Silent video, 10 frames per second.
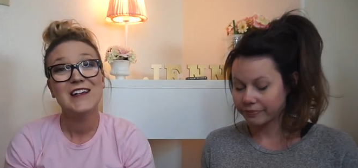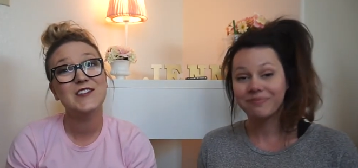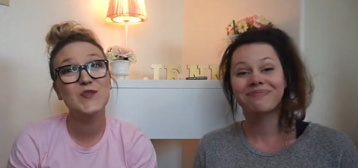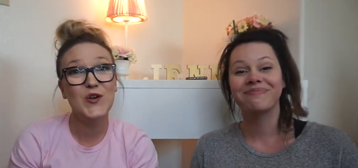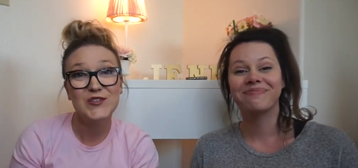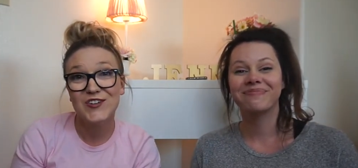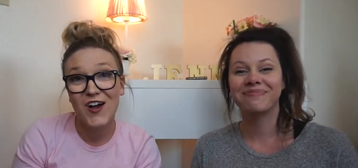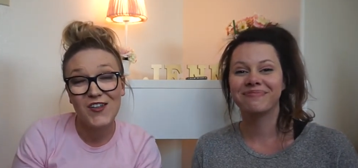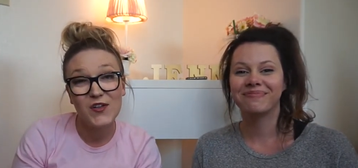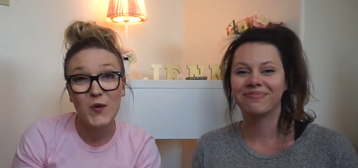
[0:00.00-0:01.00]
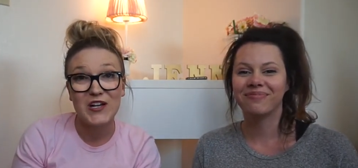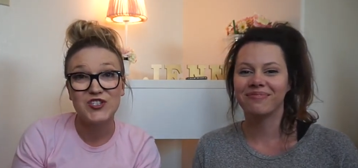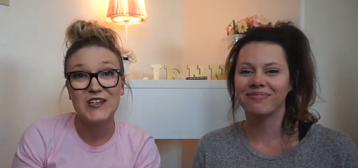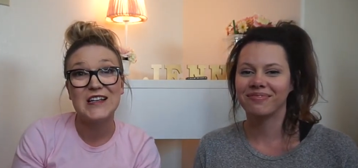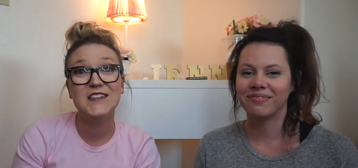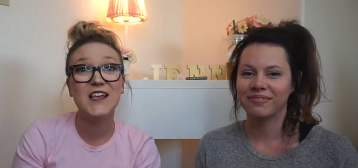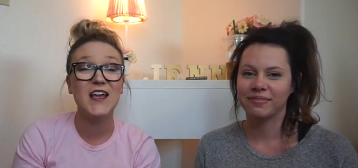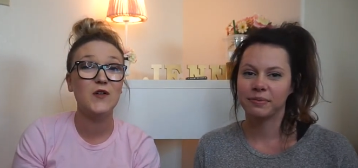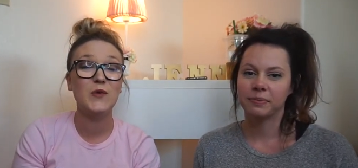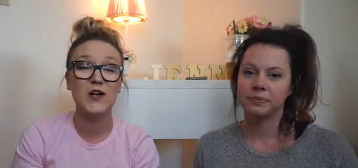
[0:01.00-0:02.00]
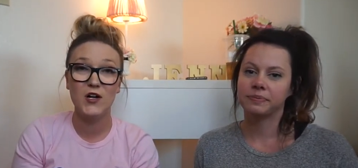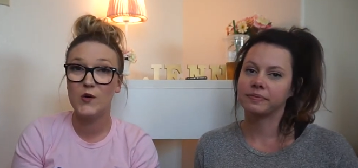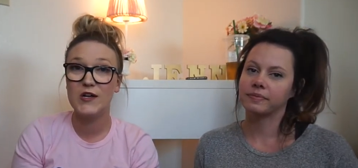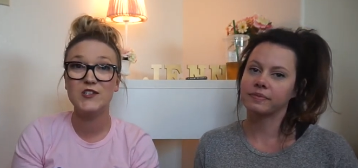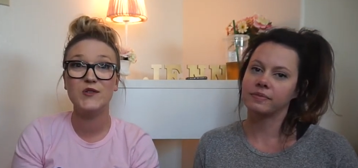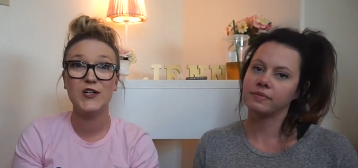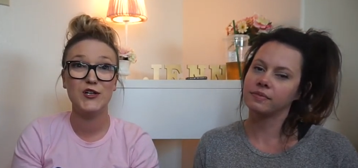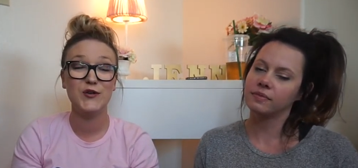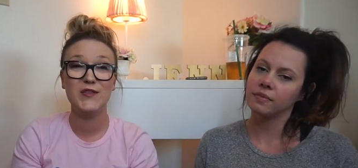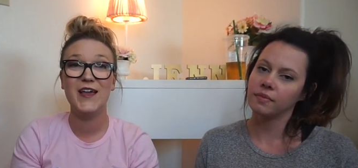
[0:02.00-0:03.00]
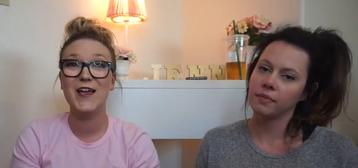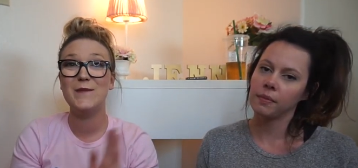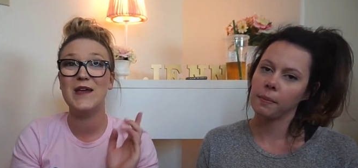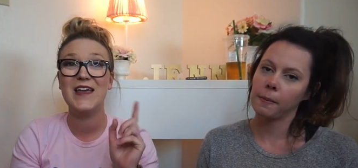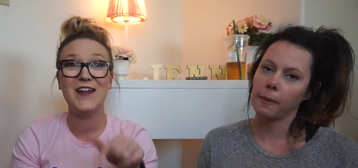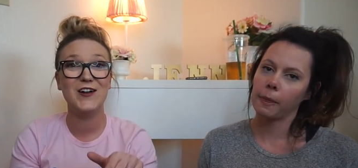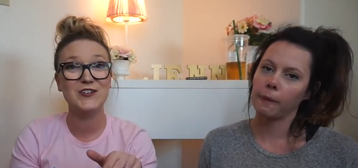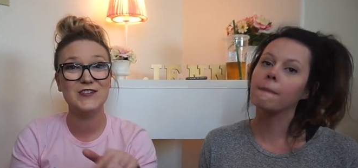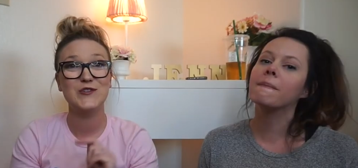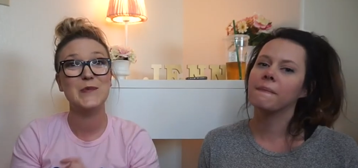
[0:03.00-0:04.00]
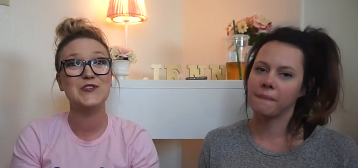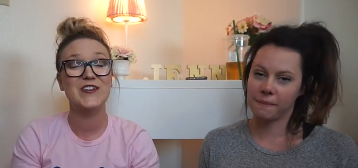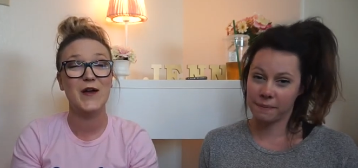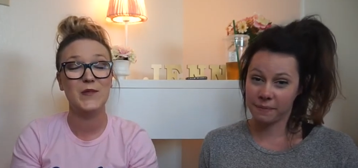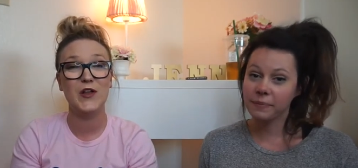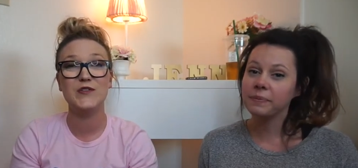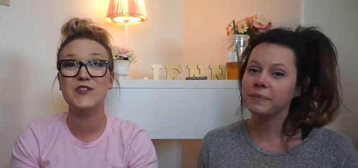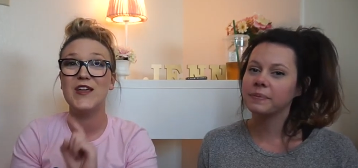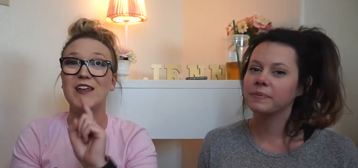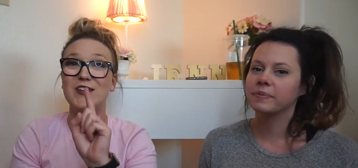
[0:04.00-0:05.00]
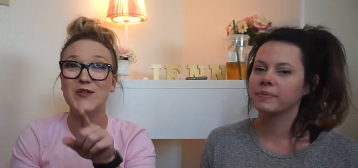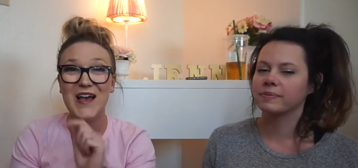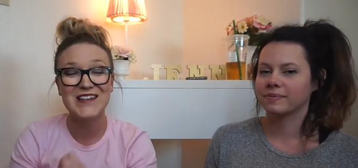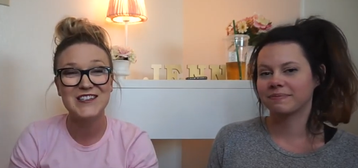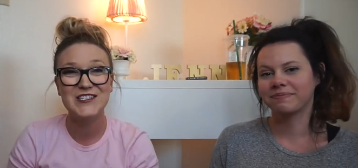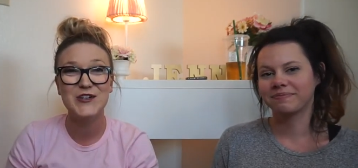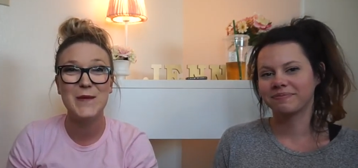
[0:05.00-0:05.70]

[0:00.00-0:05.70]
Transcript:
Speaker 1: So those are all the questions, and we are going to include them in our description down below so that you guys can do